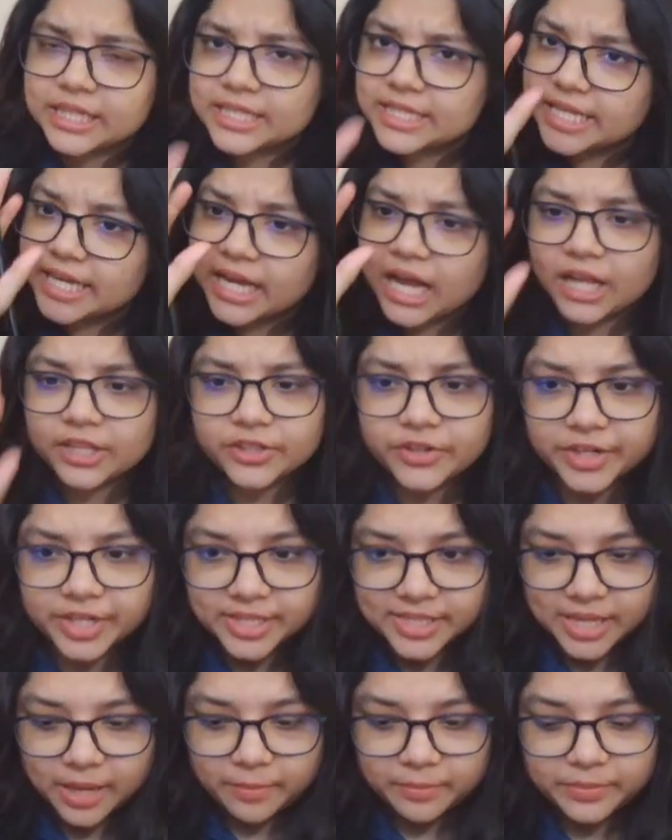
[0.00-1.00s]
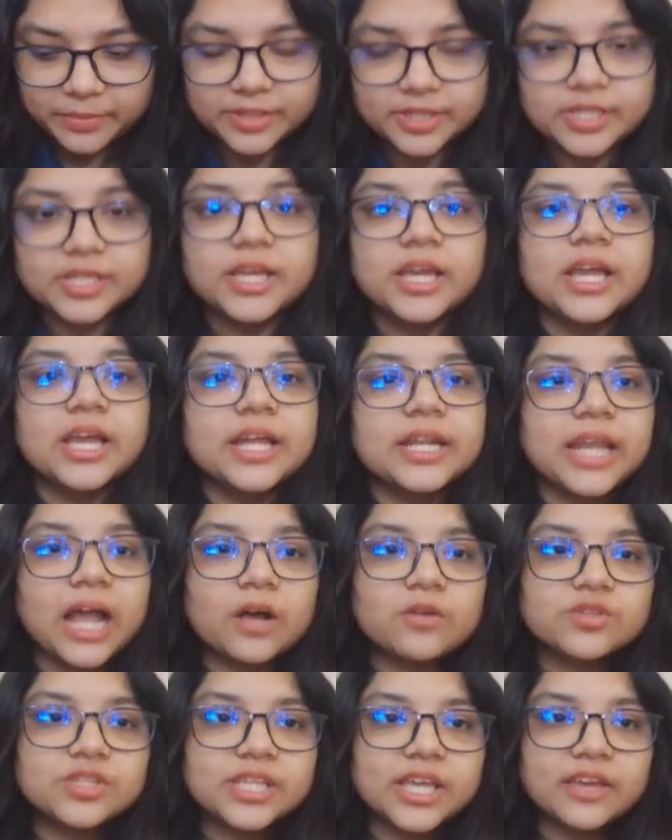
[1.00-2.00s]
take other examples. Now
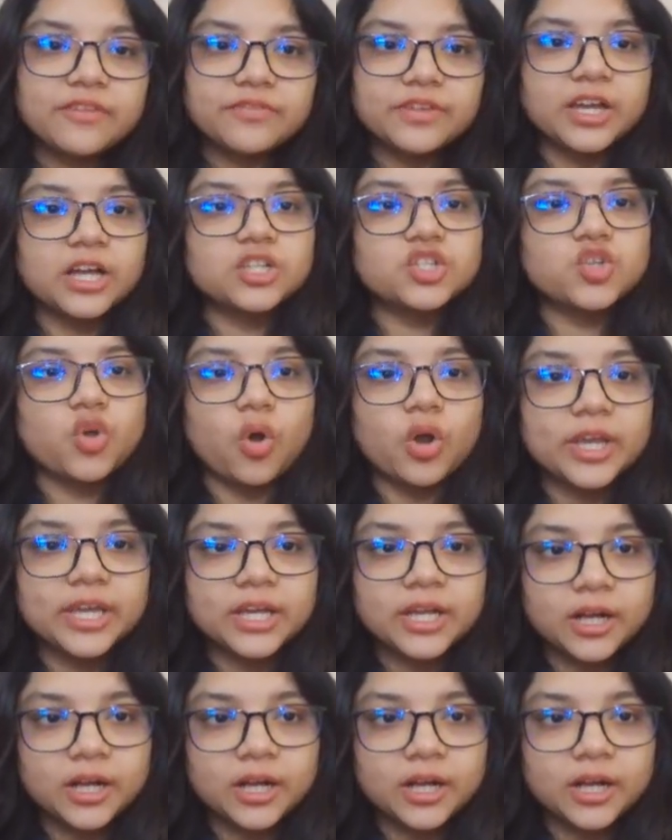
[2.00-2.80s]
say we are talking